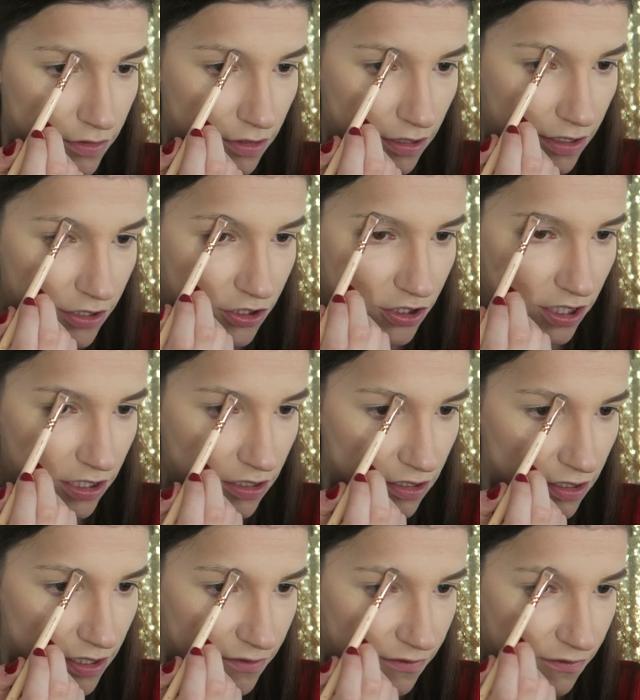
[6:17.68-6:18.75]
because I
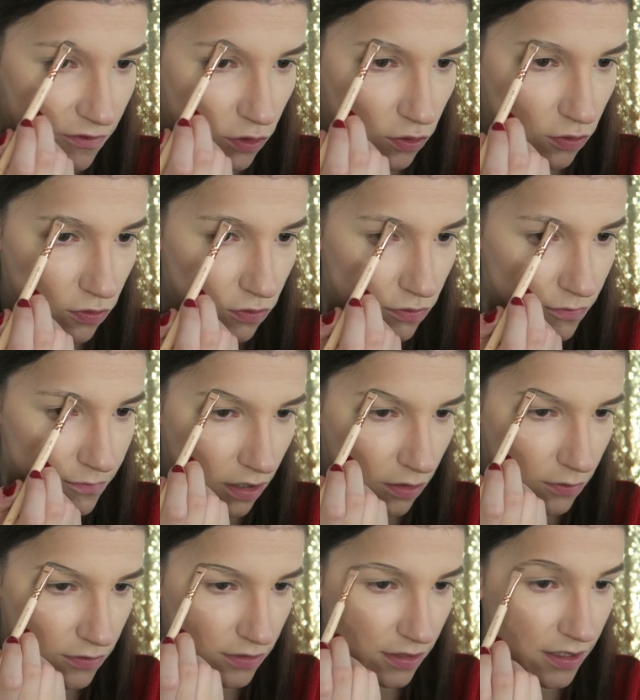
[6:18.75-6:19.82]
genuinely thought I
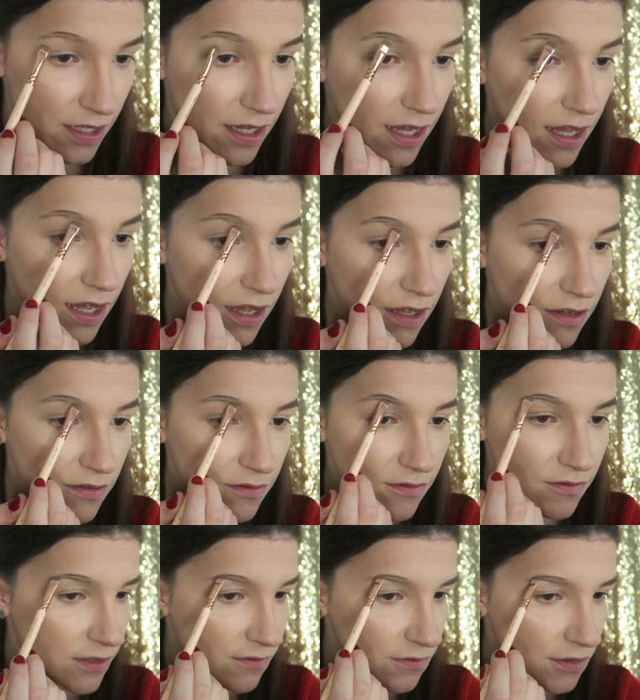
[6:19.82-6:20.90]
was going to have
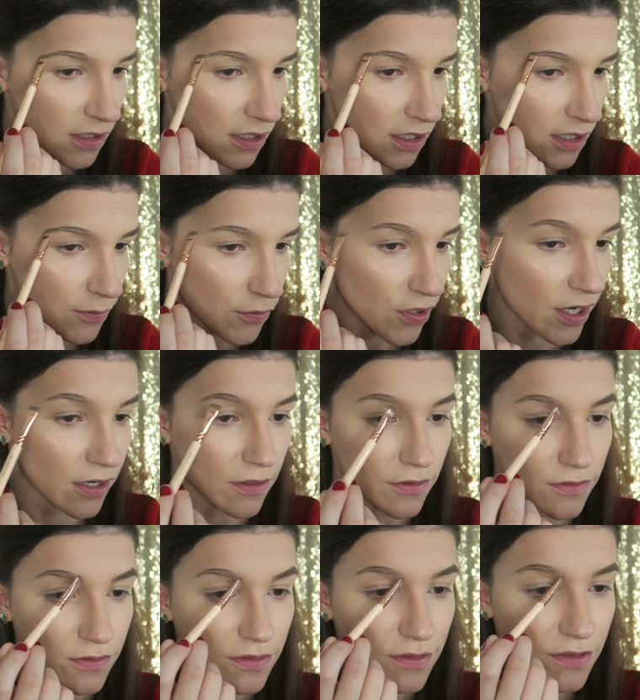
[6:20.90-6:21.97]
different colour
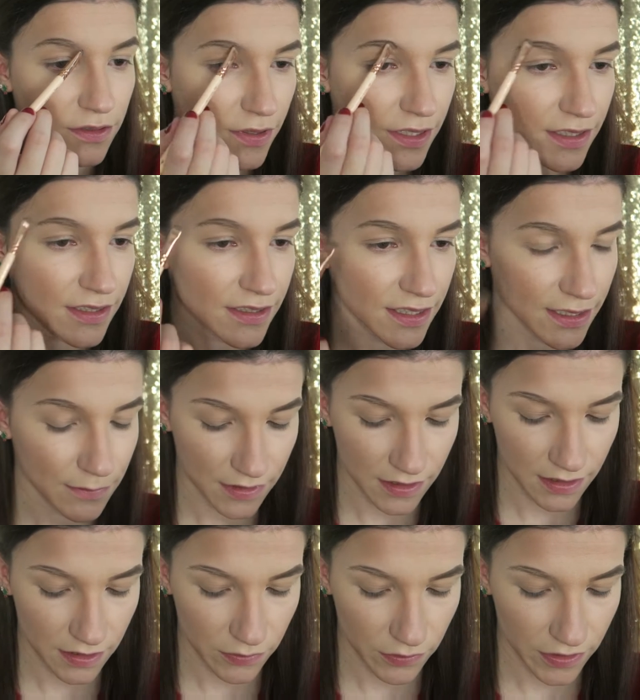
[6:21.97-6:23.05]
brows. But it seems
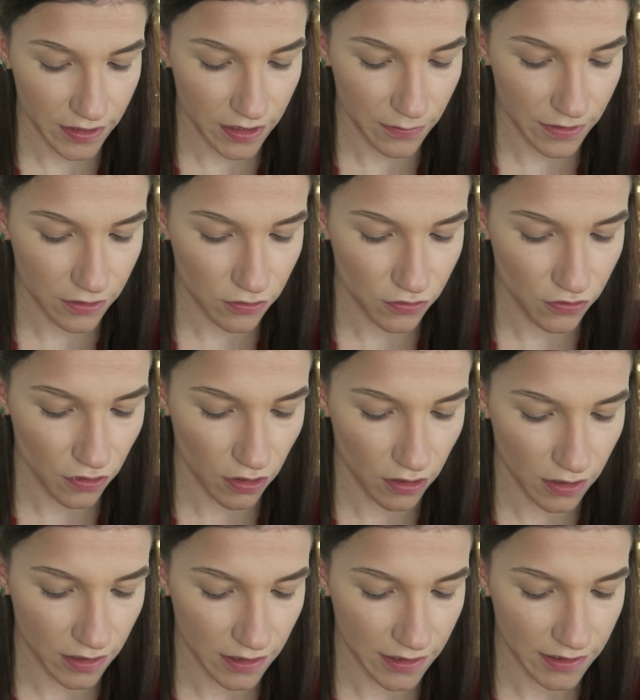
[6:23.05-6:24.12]
this one is a bit
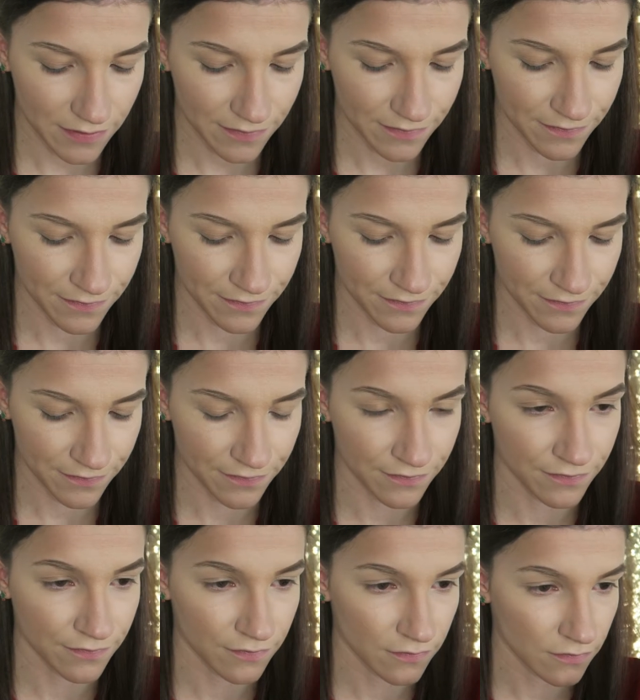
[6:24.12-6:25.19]
dry
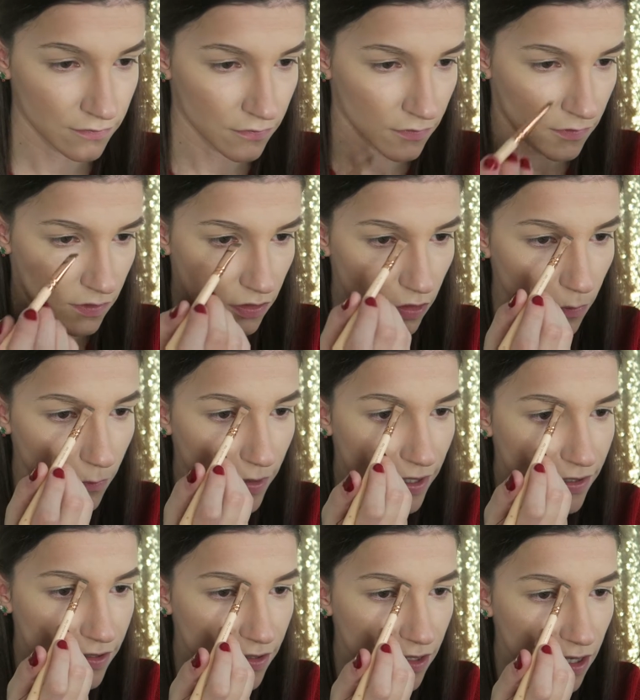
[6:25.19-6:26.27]

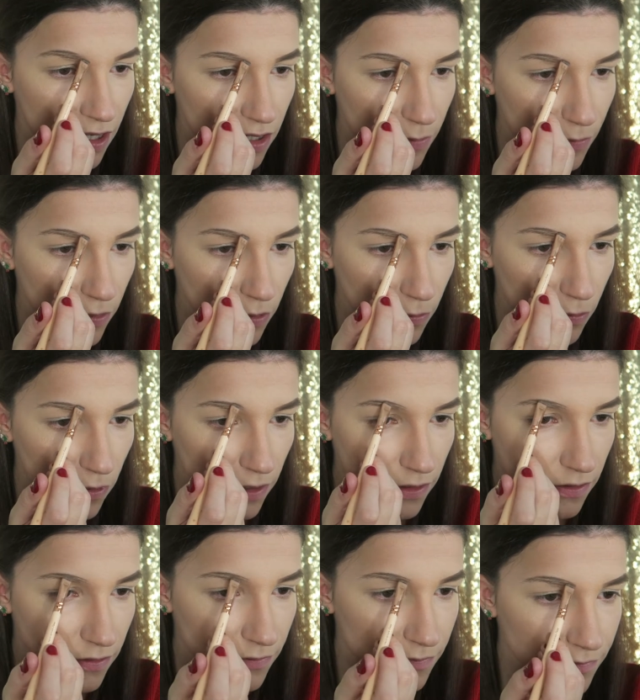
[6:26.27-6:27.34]
compared to the Colourpop
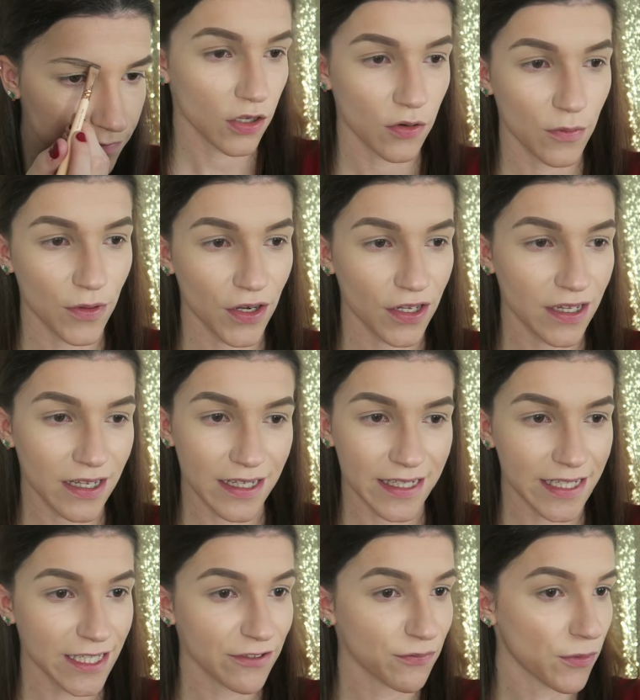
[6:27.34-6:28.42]
one. So I'm going to
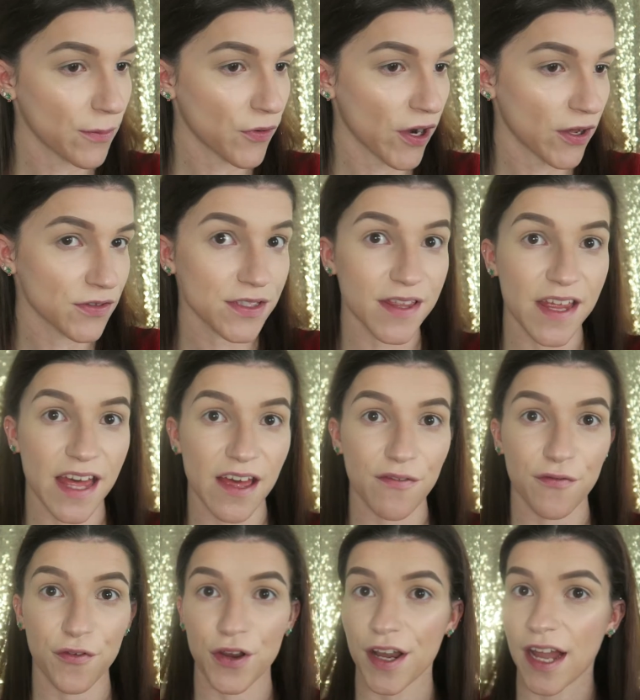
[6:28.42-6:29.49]
leave my brows there
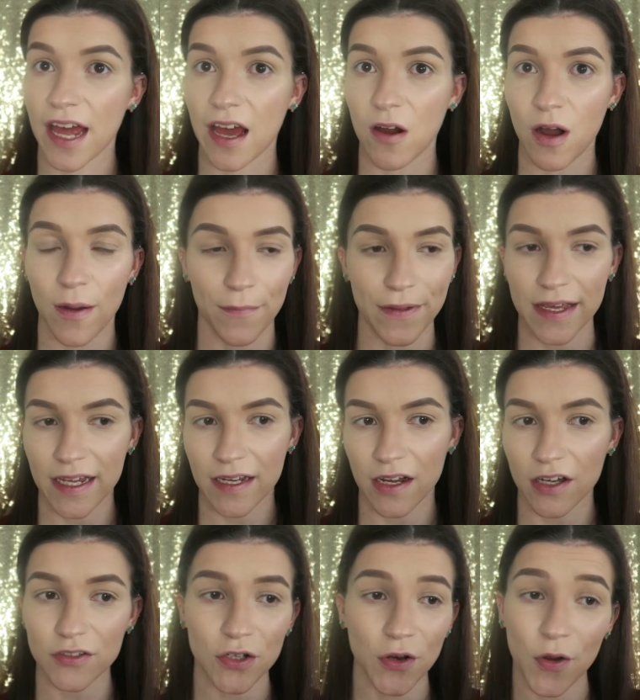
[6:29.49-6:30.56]
for now. I mean,
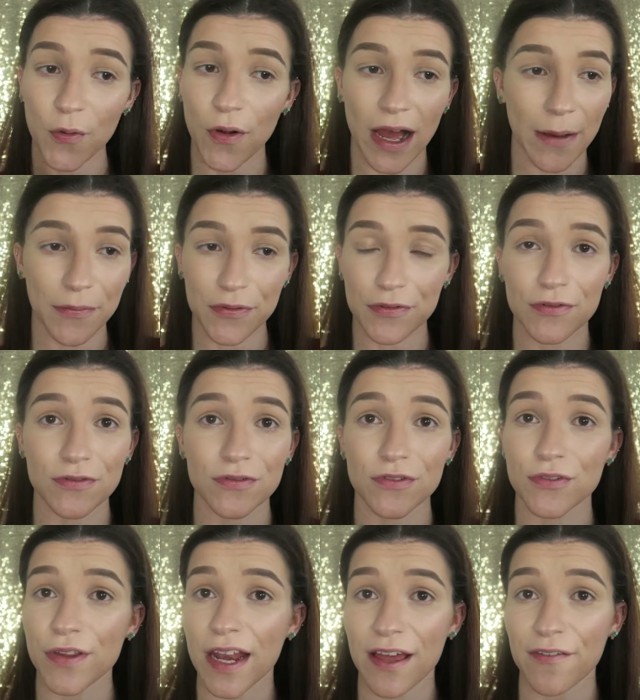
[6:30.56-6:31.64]
I don't know what happened
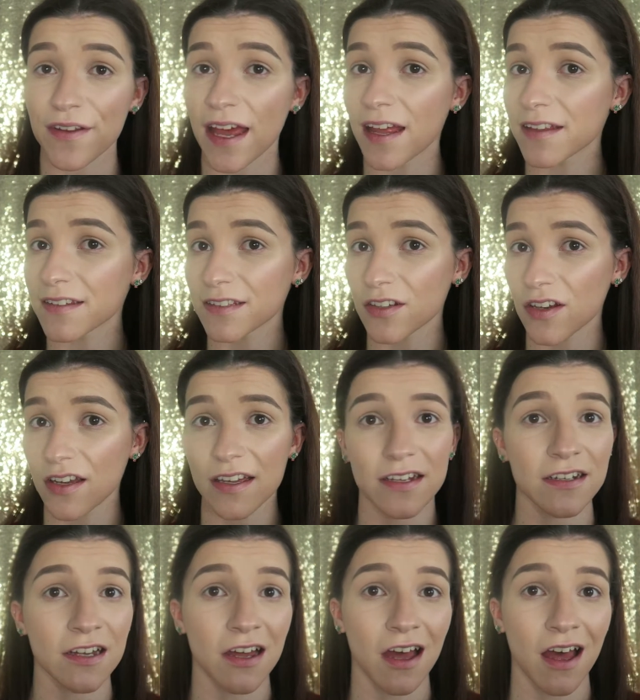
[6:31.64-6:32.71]
to the left hand side,